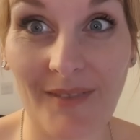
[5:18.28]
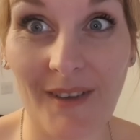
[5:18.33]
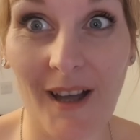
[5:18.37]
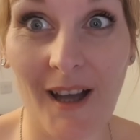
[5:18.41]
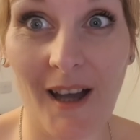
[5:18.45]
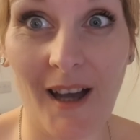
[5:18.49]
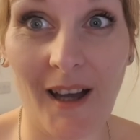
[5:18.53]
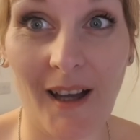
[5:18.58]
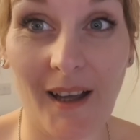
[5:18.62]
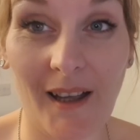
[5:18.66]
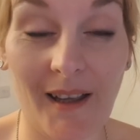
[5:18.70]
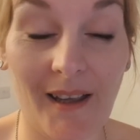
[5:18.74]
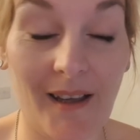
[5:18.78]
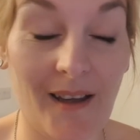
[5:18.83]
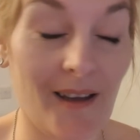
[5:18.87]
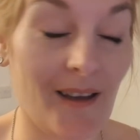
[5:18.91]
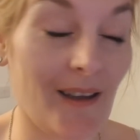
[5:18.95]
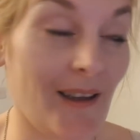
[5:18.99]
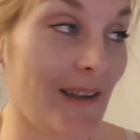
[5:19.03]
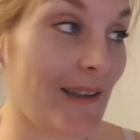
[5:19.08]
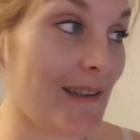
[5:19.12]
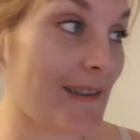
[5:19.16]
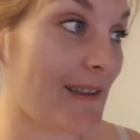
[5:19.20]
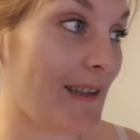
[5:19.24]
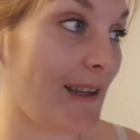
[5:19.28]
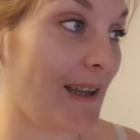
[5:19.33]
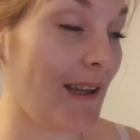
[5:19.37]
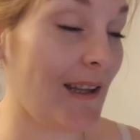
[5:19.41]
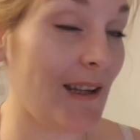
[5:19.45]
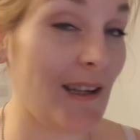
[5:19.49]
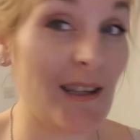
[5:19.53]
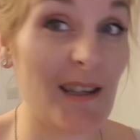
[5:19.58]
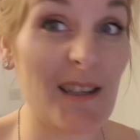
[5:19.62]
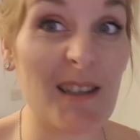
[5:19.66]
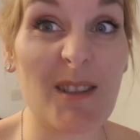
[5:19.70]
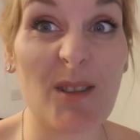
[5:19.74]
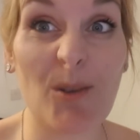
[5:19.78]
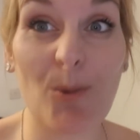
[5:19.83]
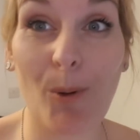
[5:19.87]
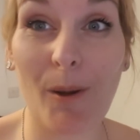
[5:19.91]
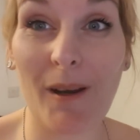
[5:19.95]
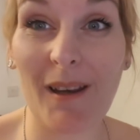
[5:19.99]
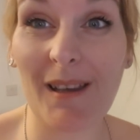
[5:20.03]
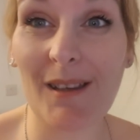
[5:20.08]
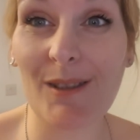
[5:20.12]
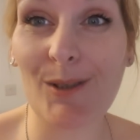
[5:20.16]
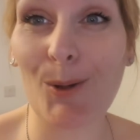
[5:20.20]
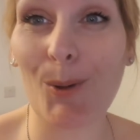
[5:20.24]
Hi, guys. And it is
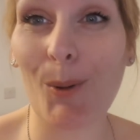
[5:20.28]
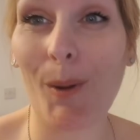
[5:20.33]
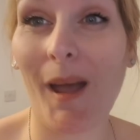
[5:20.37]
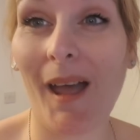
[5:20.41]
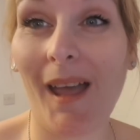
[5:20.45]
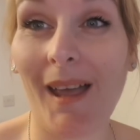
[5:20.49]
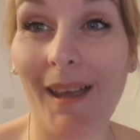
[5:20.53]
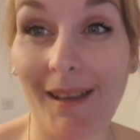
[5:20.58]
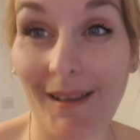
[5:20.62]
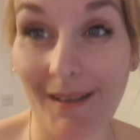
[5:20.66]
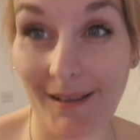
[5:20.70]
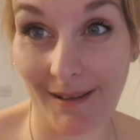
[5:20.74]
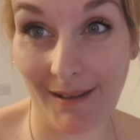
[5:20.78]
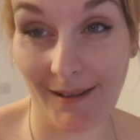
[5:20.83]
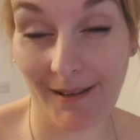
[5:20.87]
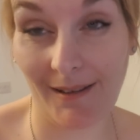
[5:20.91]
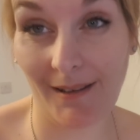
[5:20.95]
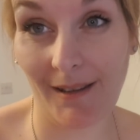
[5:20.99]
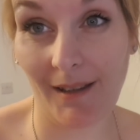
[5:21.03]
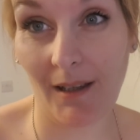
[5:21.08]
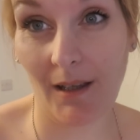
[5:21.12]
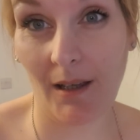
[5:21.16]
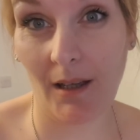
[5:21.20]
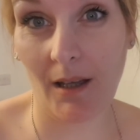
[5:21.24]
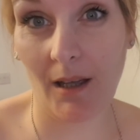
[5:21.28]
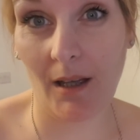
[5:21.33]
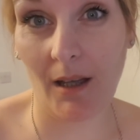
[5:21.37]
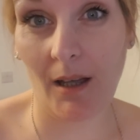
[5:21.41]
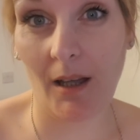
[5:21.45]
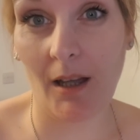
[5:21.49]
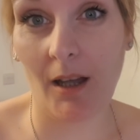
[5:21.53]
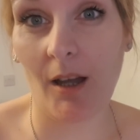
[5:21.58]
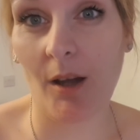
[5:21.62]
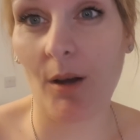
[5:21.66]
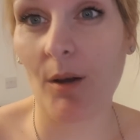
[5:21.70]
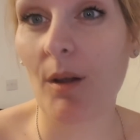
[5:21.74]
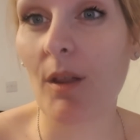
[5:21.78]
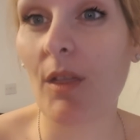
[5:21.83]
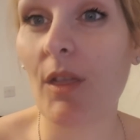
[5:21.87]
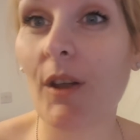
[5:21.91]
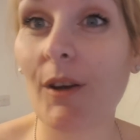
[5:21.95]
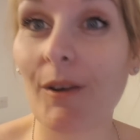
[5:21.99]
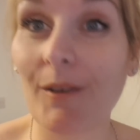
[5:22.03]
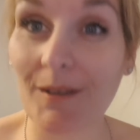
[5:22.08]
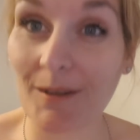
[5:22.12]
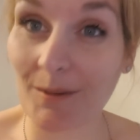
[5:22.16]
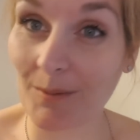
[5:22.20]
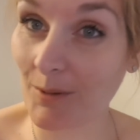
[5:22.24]
20 to 8. The
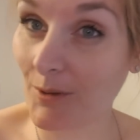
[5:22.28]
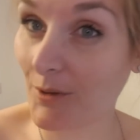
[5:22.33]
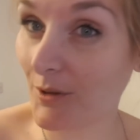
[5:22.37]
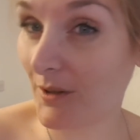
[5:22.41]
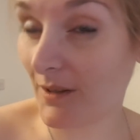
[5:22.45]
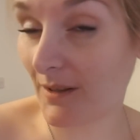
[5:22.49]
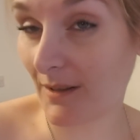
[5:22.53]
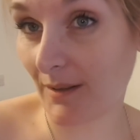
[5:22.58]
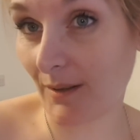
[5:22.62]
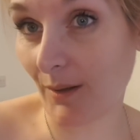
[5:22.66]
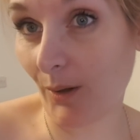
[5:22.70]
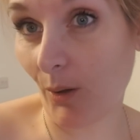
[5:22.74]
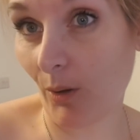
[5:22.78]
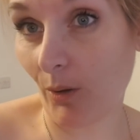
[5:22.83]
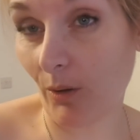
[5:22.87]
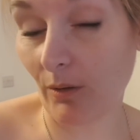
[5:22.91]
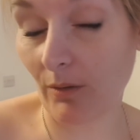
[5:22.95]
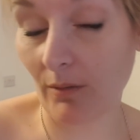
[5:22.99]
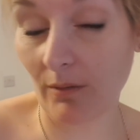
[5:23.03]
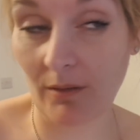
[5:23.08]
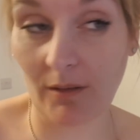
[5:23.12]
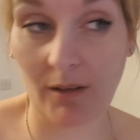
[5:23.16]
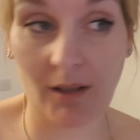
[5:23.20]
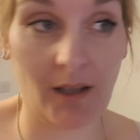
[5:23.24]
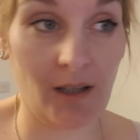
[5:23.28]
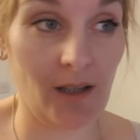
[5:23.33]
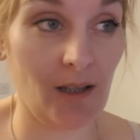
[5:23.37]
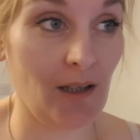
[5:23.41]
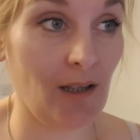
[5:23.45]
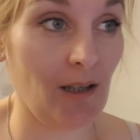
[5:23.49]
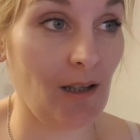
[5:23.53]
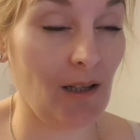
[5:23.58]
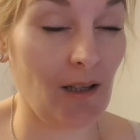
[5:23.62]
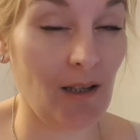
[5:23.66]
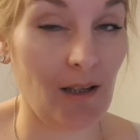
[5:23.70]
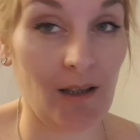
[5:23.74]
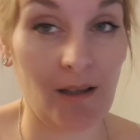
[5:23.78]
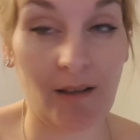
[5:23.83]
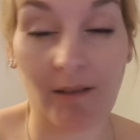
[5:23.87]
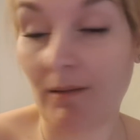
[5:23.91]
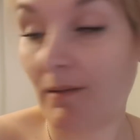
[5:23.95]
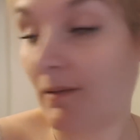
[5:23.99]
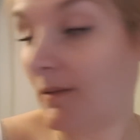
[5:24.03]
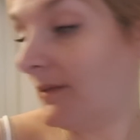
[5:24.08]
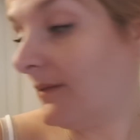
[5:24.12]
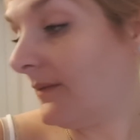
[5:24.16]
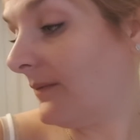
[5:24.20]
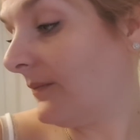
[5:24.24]
Christmas tree is gone.
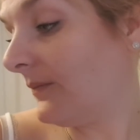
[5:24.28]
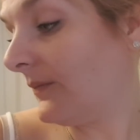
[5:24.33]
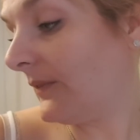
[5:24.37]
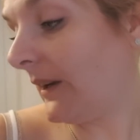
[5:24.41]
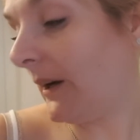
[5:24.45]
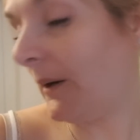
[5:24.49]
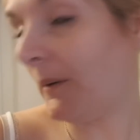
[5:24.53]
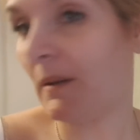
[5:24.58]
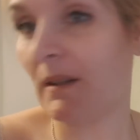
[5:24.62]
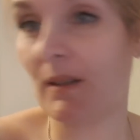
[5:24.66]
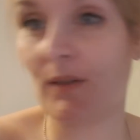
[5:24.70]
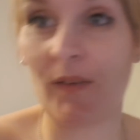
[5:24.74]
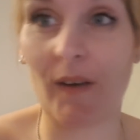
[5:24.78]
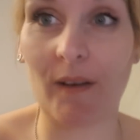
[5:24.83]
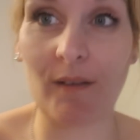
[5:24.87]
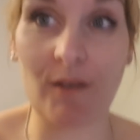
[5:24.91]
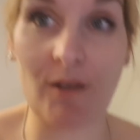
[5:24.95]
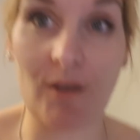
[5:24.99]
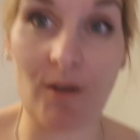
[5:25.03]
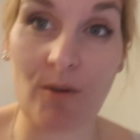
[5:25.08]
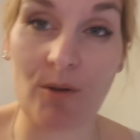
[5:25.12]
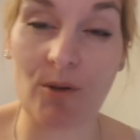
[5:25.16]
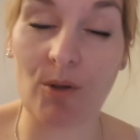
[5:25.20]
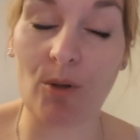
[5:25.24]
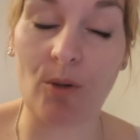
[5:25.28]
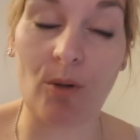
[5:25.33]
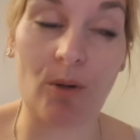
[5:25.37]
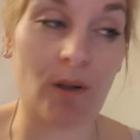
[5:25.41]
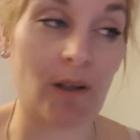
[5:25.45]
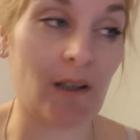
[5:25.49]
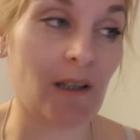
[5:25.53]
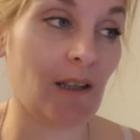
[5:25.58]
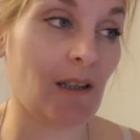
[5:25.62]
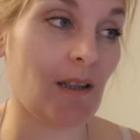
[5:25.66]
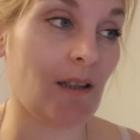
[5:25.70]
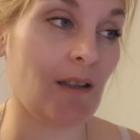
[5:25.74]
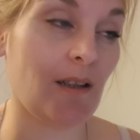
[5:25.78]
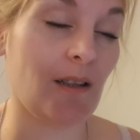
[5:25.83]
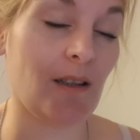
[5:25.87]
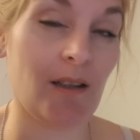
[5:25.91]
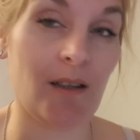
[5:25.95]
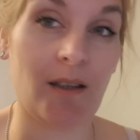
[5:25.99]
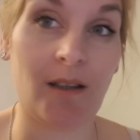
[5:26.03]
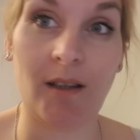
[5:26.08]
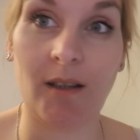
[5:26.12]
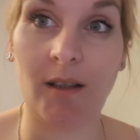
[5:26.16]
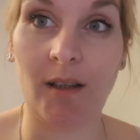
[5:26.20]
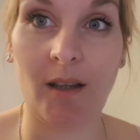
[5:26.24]
Done. Found a new toy.
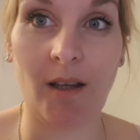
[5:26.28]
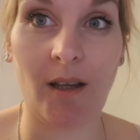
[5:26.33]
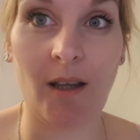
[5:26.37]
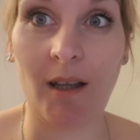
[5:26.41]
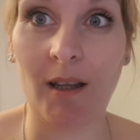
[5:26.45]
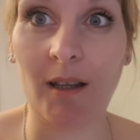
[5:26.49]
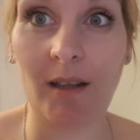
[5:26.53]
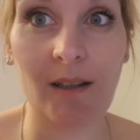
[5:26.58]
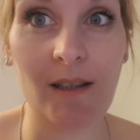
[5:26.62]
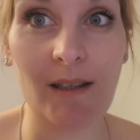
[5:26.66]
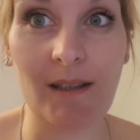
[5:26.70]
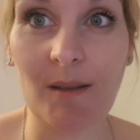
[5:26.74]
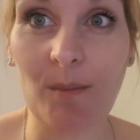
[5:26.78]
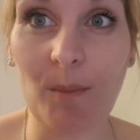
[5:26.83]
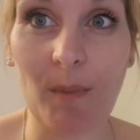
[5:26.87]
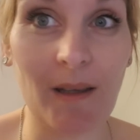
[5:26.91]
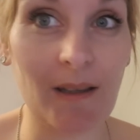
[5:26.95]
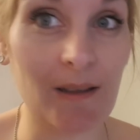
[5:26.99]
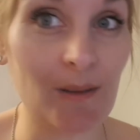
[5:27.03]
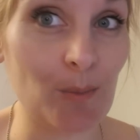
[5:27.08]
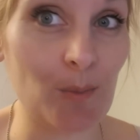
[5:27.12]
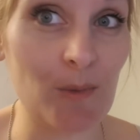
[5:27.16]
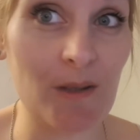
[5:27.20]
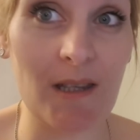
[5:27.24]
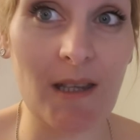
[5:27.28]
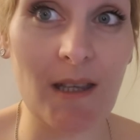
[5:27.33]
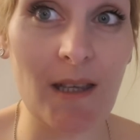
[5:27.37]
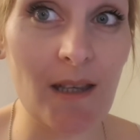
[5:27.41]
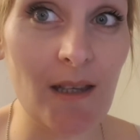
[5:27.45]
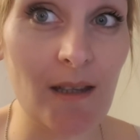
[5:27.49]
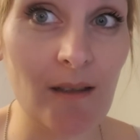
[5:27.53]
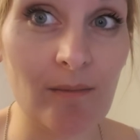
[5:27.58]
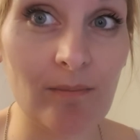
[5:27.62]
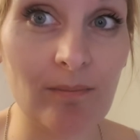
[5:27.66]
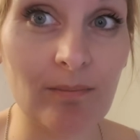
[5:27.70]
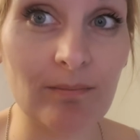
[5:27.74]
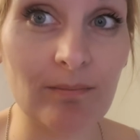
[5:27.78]
Need to make some tea.